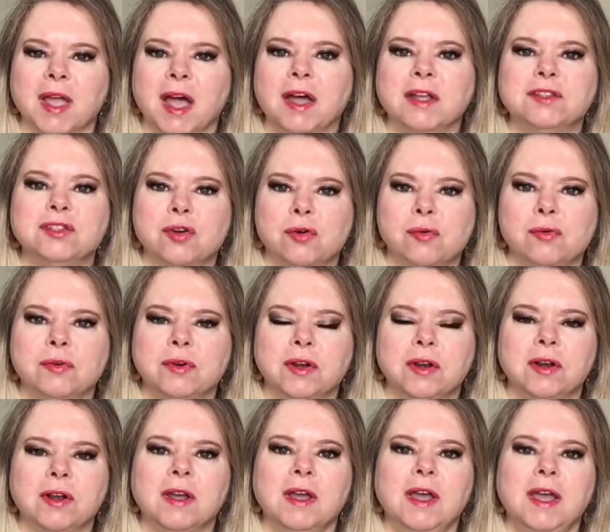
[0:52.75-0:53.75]
a
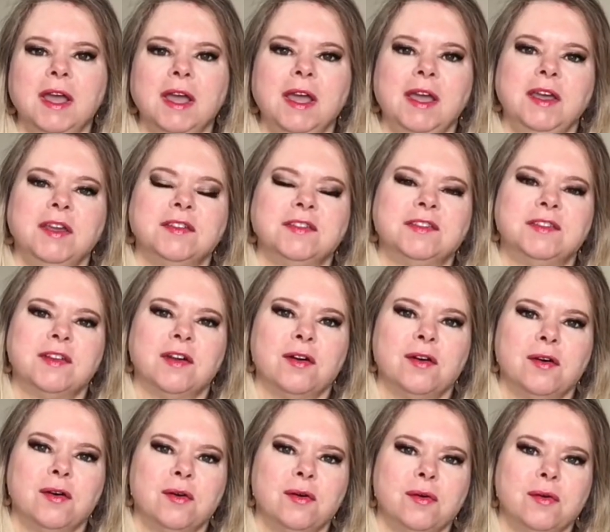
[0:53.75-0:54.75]
toner.
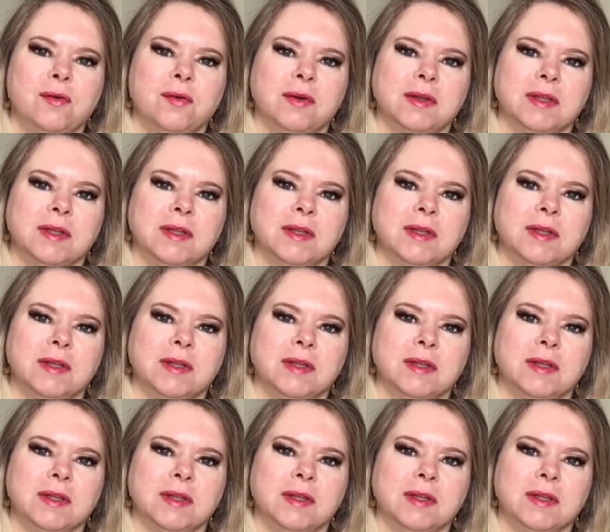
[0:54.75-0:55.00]
So